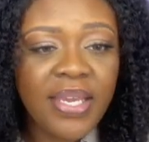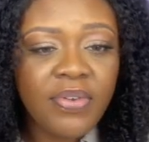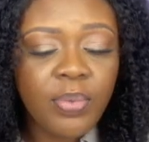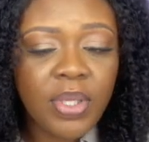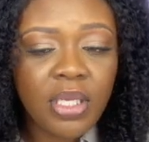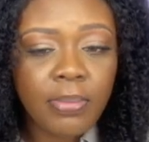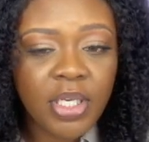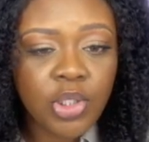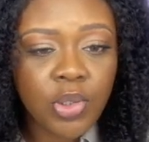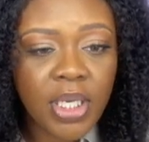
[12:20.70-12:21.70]
Even within
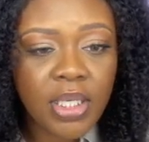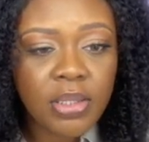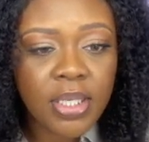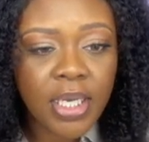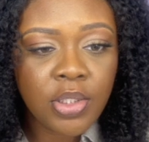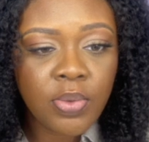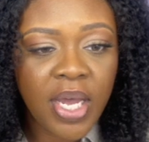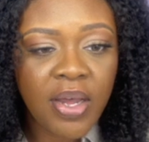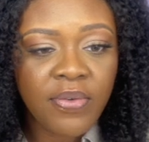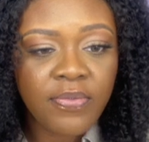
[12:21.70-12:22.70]
my shortcuts, I do
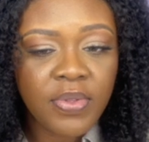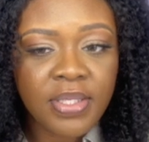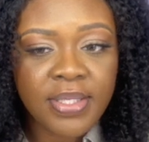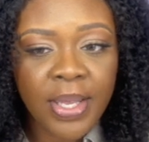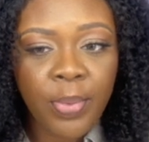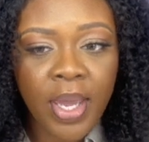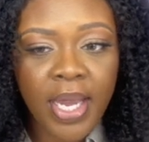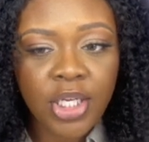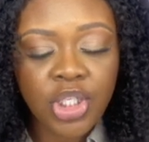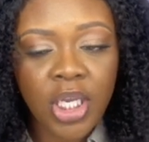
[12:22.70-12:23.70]
have the same way
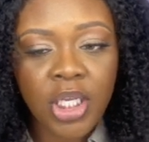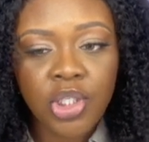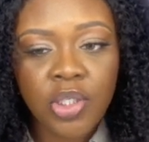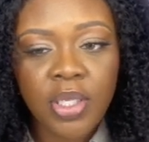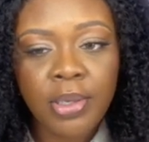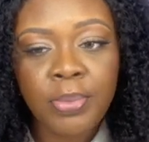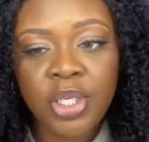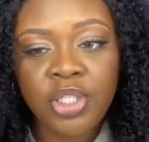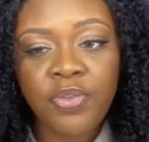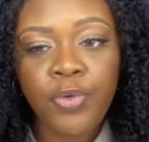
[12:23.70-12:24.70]
I change the
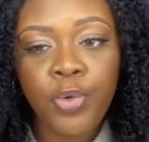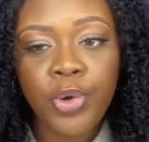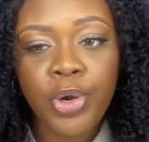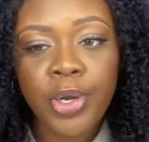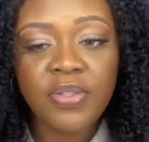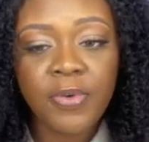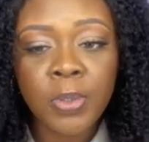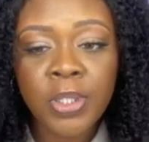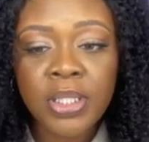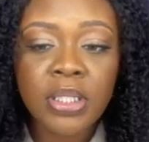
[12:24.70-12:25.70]
image for these
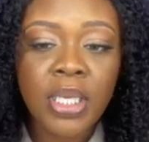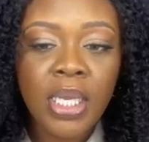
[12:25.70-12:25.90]
folders.